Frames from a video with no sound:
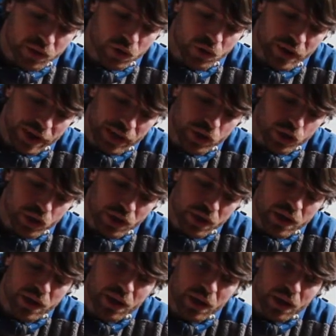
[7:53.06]

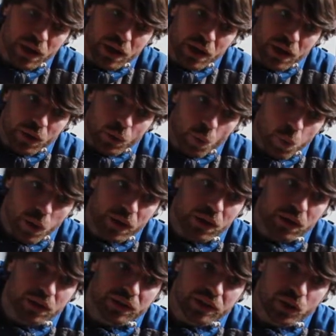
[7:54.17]
connection
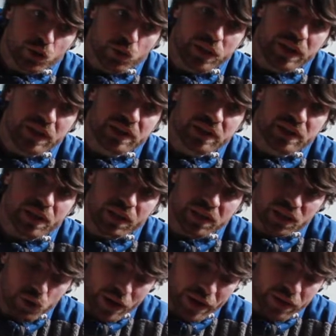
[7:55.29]
will decrease the
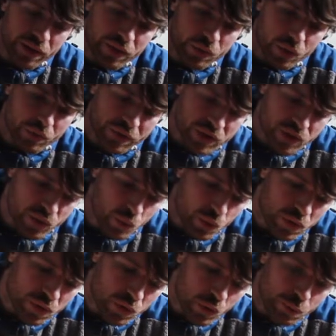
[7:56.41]
strength of the
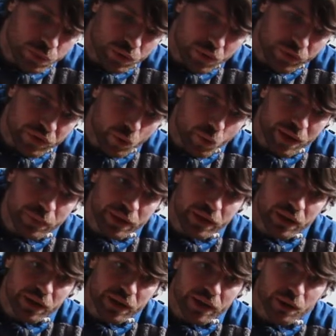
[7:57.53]
sewn loop of the
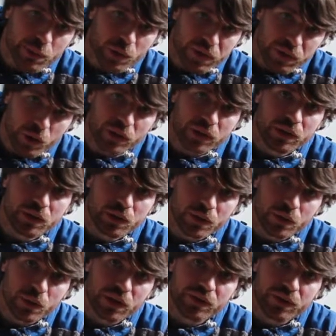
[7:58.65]
webbing at about 30 to
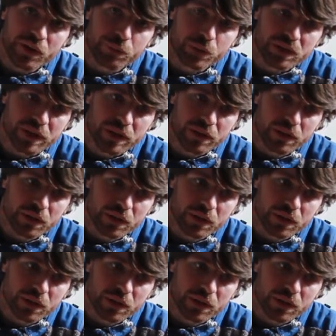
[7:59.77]
35%.